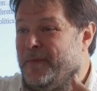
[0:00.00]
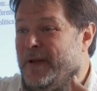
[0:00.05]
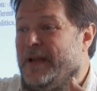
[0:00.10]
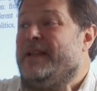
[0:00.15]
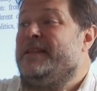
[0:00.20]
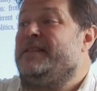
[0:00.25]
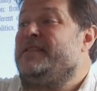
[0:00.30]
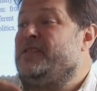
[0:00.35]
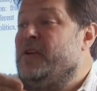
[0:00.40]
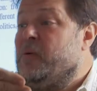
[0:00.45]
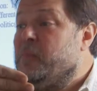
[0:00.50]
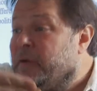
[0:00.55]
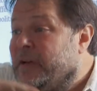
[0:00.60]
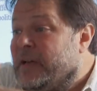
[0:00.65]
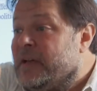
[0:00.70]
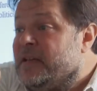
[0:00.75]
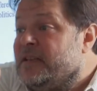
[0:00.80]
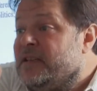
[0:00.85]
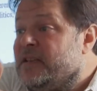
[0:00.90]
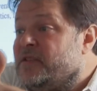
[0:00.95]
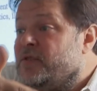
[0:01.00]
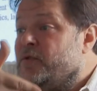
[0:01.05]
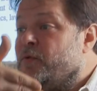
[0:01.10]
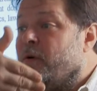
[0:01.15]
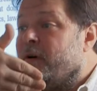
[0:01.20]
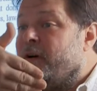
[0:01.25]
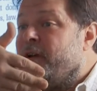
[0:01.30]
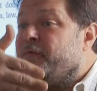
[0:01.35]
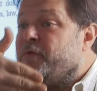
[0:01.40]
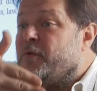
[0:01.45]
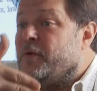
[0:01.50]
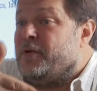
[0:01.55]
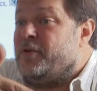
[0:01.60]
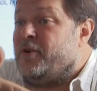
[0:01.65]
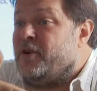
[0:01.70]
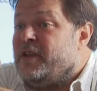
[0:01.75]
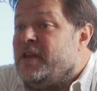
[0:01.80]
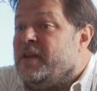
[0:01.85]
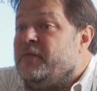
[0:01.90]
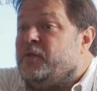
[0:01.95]
in some cases, if you are
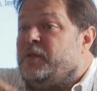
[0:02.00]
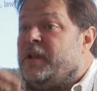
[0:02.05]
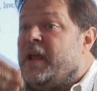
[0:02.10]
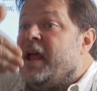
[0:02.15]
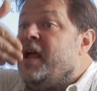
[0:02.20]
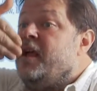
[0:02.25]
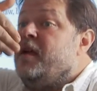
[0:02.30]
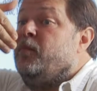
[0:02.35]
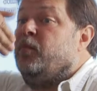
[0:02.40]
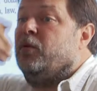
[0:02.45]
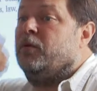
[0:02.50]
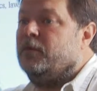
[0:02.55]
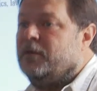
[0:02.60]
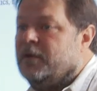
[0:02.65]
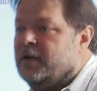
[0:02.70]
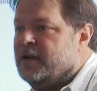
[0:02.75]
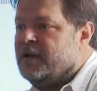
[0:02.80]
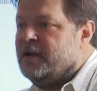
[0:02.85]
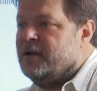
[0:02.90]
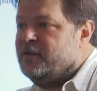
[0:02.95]
not even able